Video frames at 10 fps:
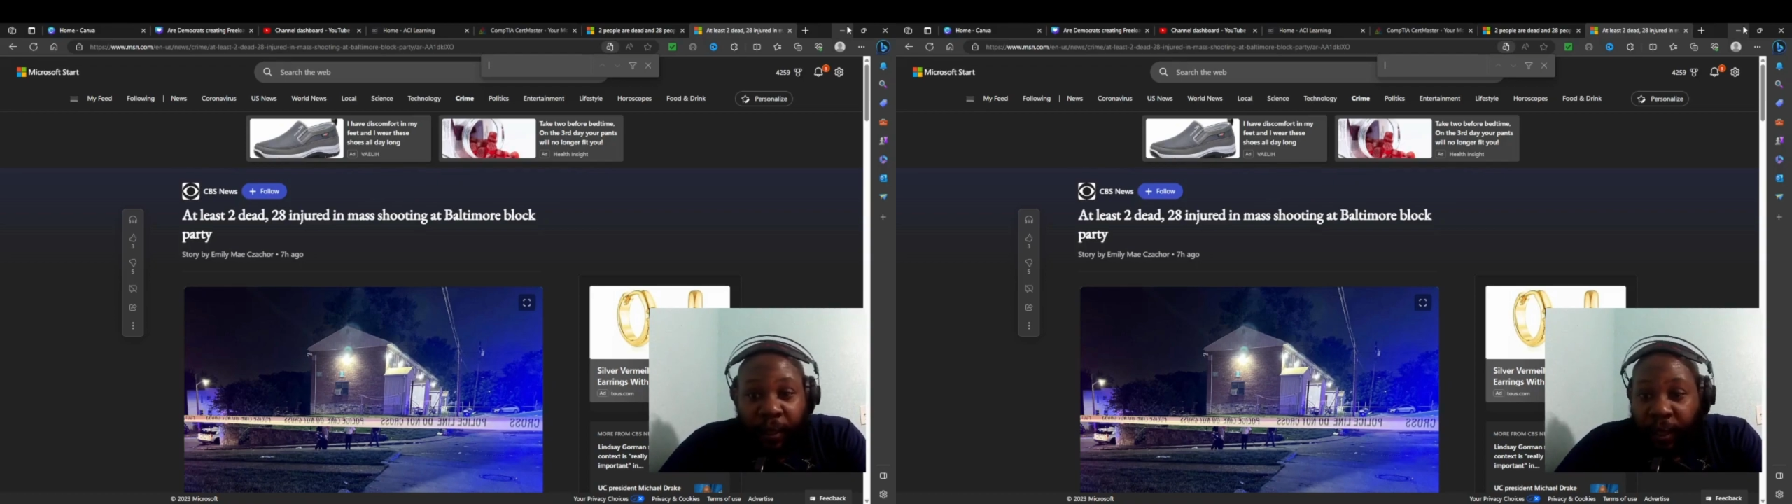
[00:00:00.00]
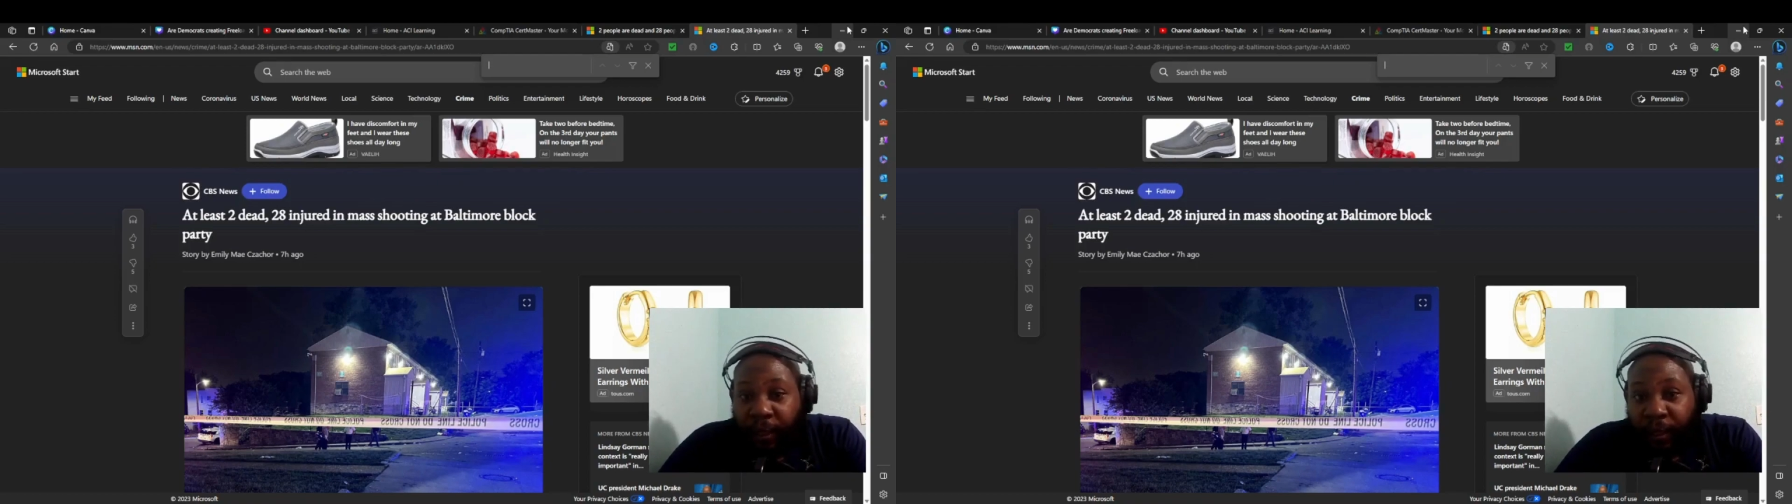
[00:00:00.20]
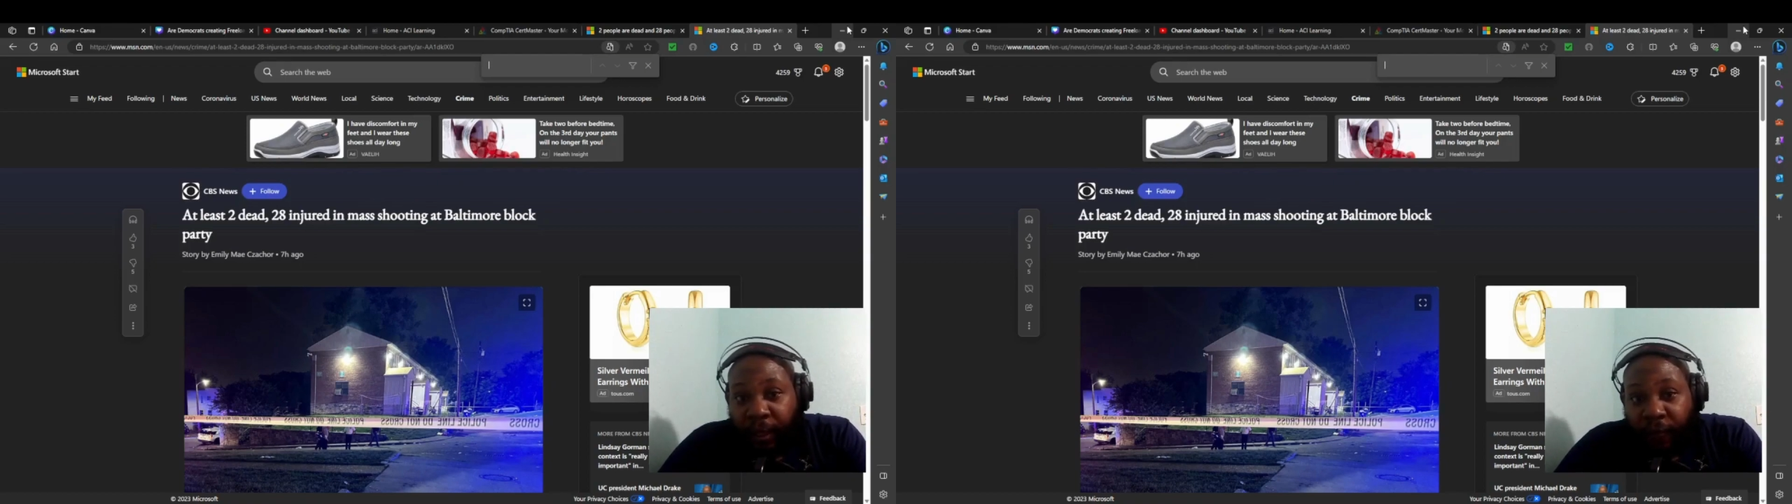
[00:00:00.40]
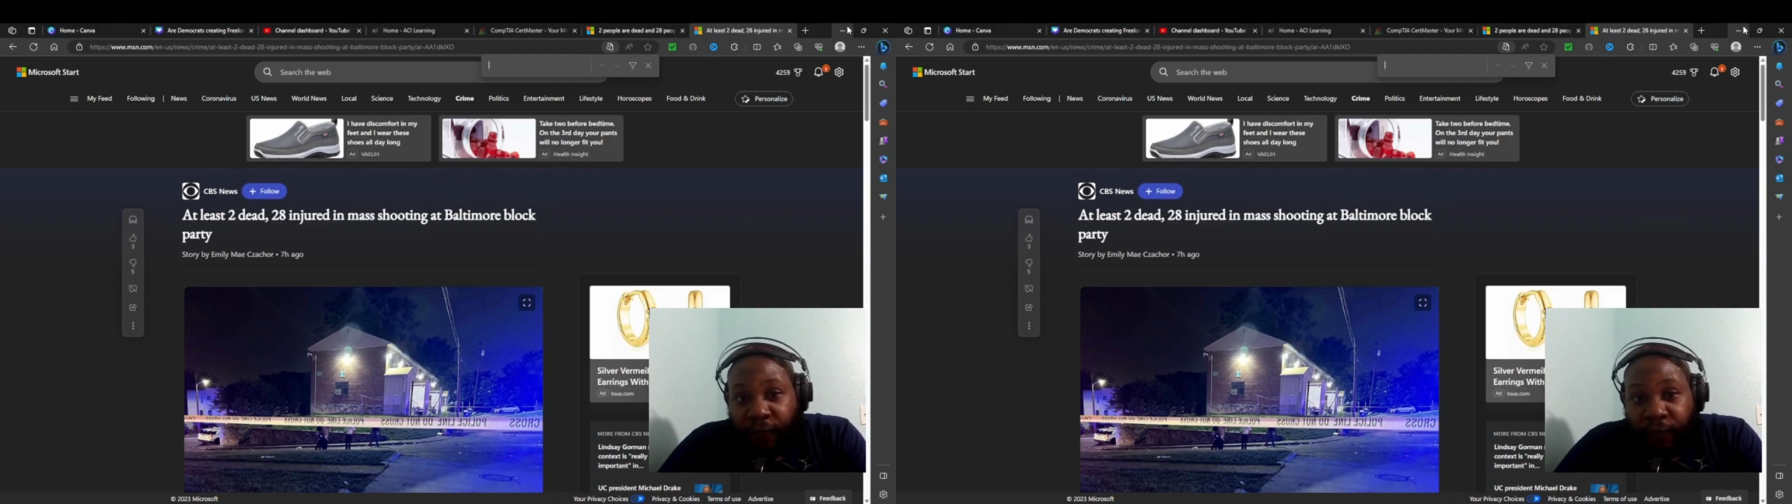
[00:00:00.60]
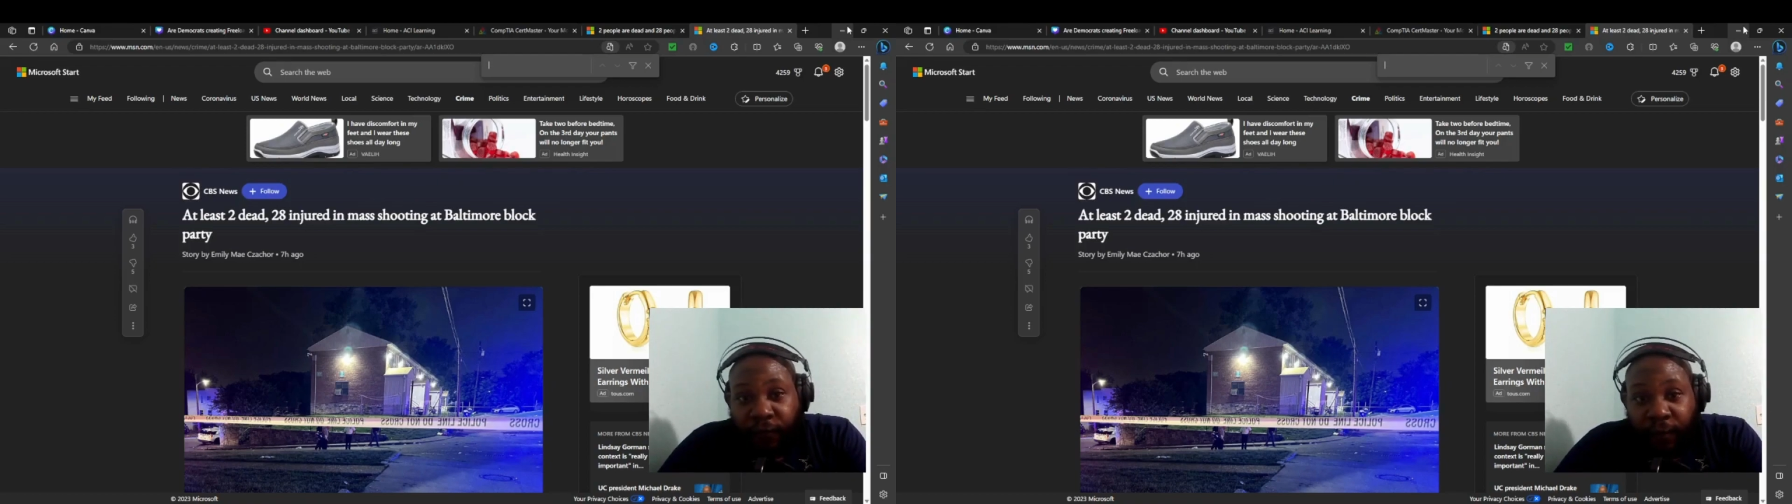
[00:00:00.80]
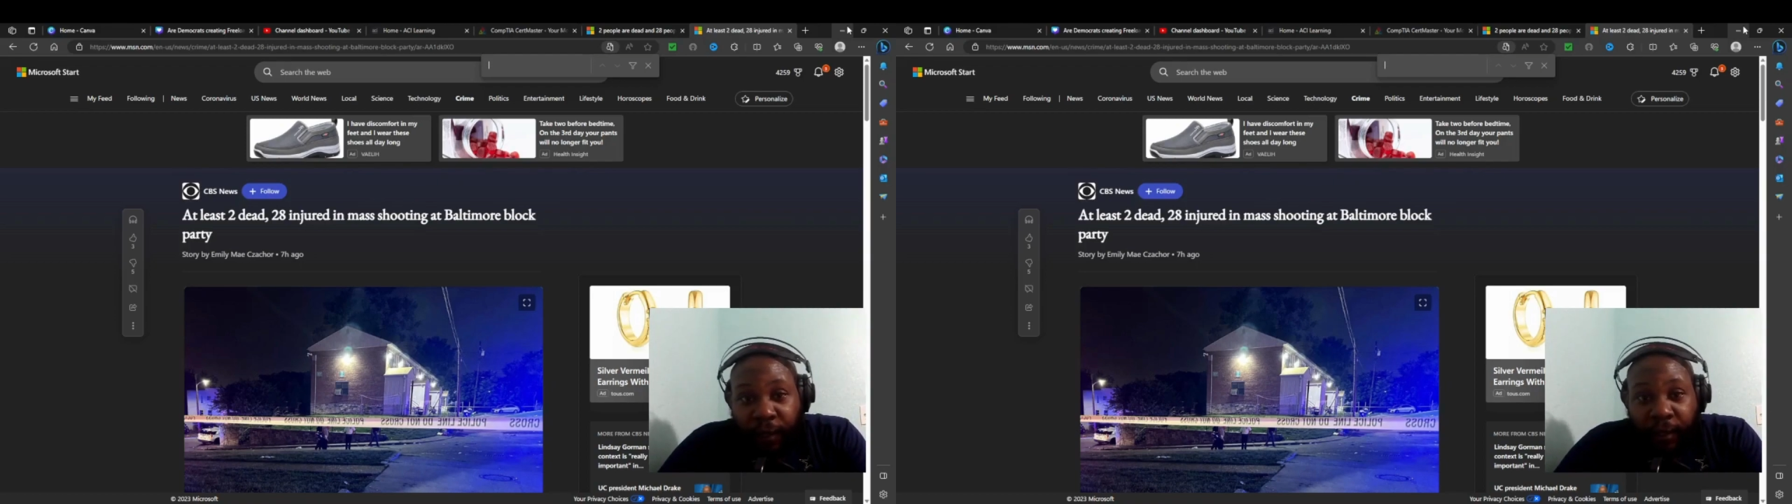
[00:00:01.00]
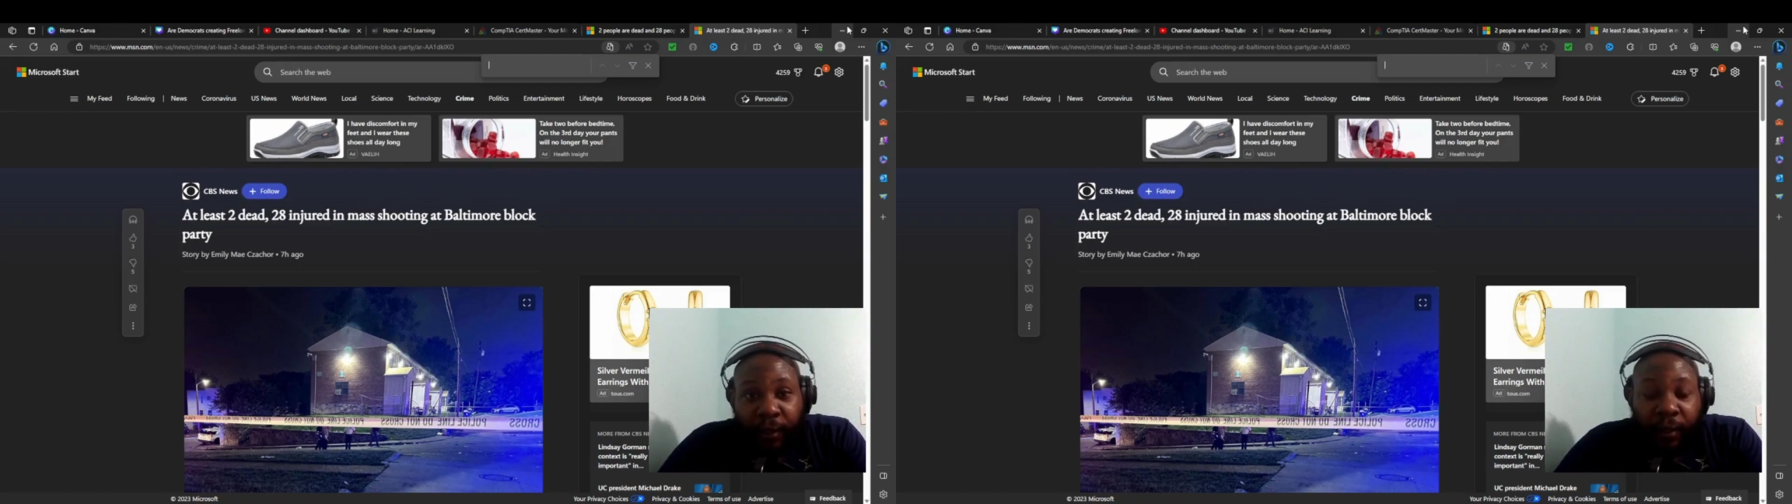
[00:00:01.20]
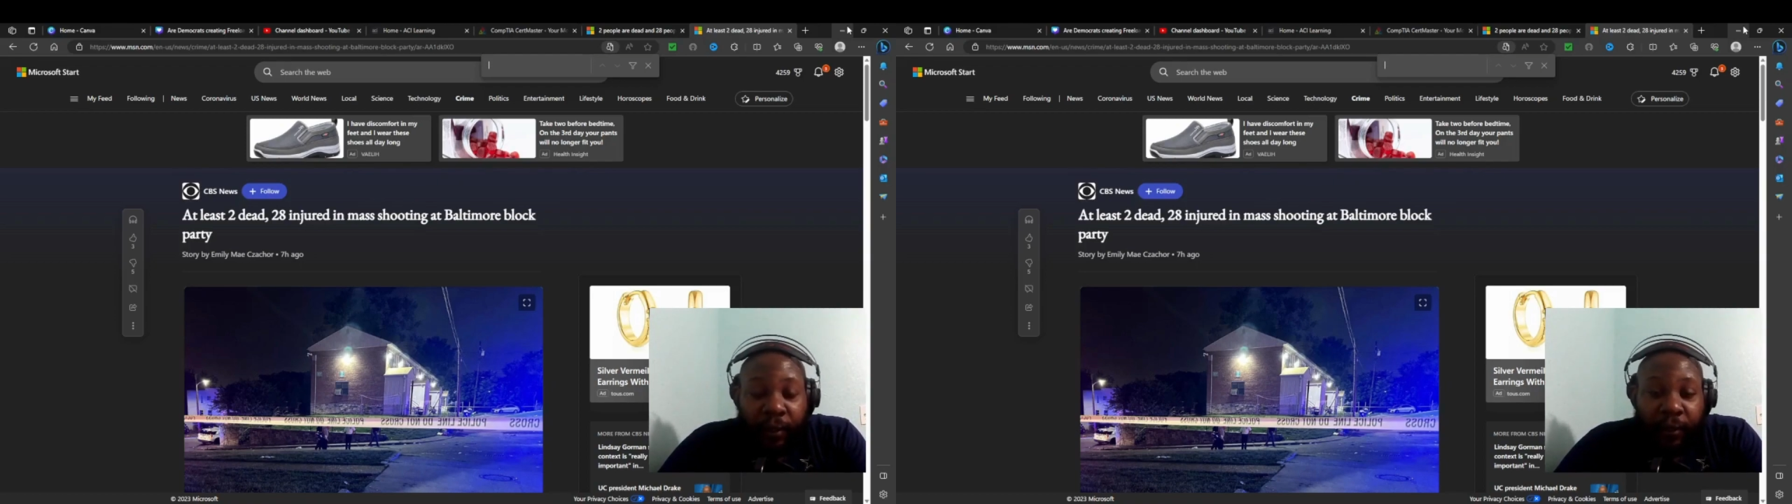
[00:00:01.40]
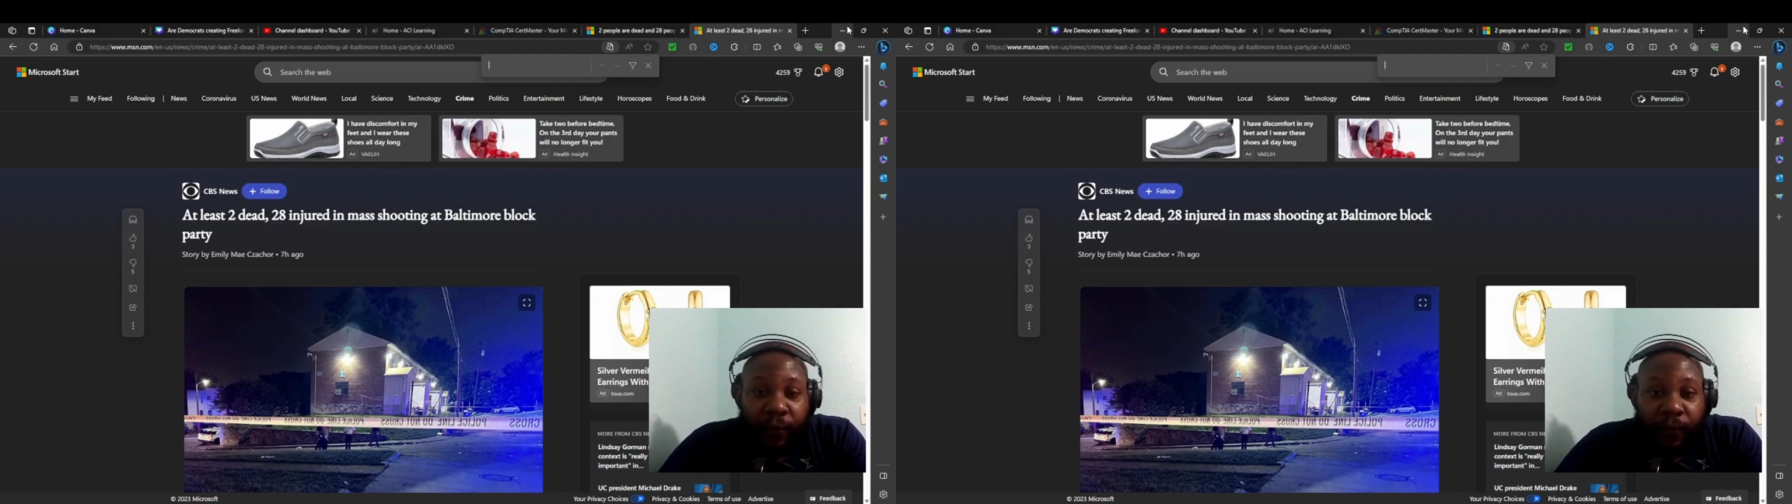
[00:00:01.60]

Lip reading: I look like a fool. I get clowned.